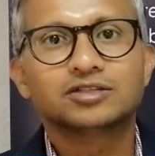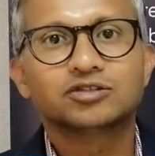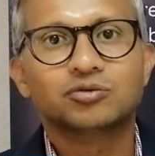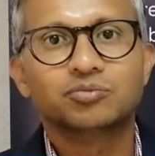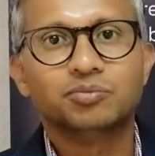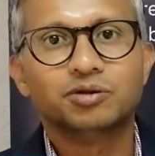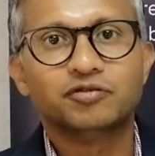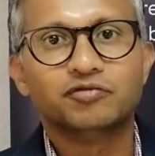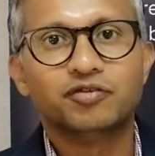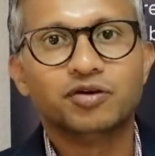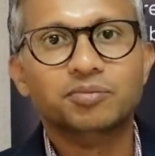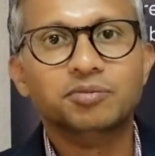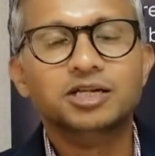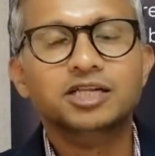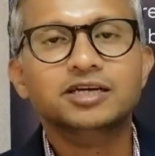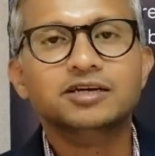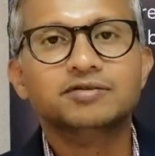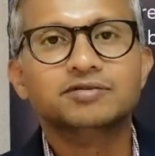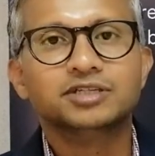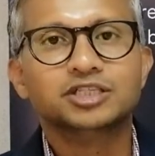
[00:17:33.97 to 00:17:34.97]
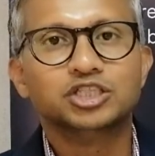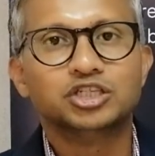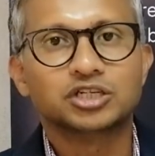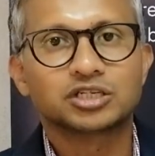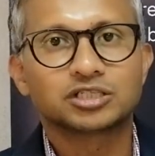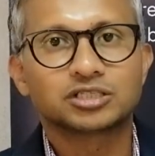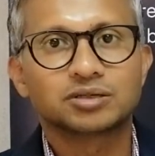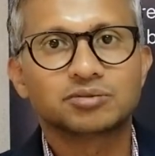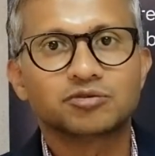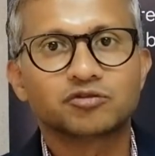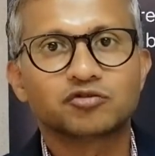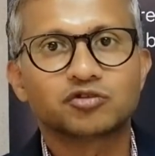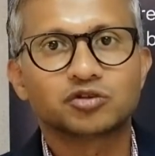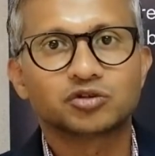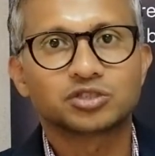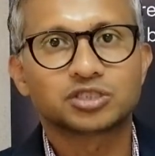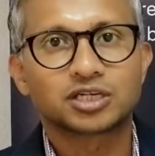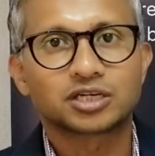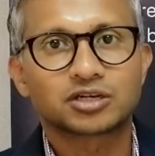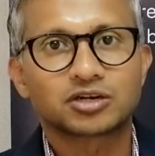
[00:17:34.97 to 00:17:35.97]
So be familiar with just some of
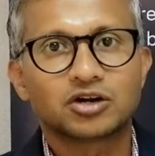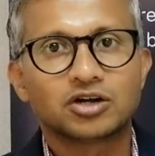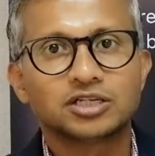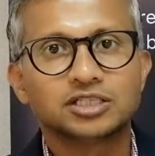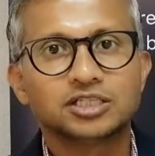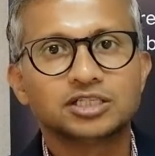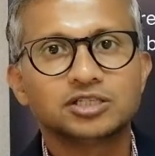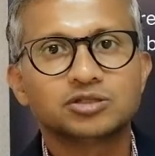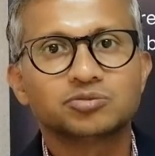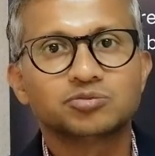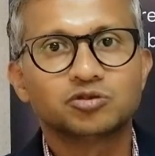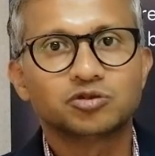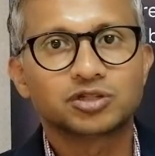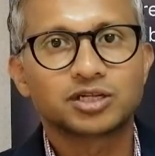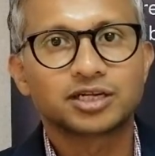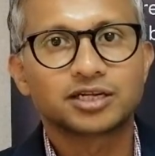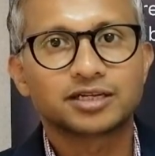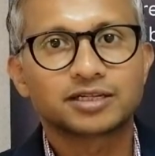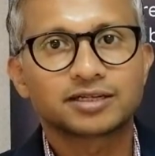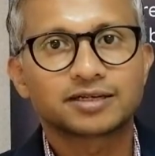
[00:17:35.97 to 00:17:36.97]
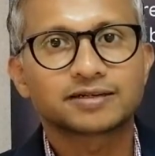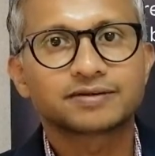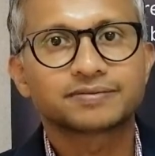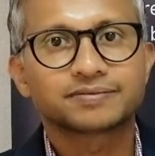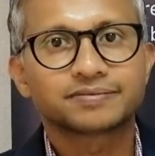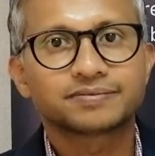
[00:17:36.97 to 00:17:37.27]
those technologies more than anything.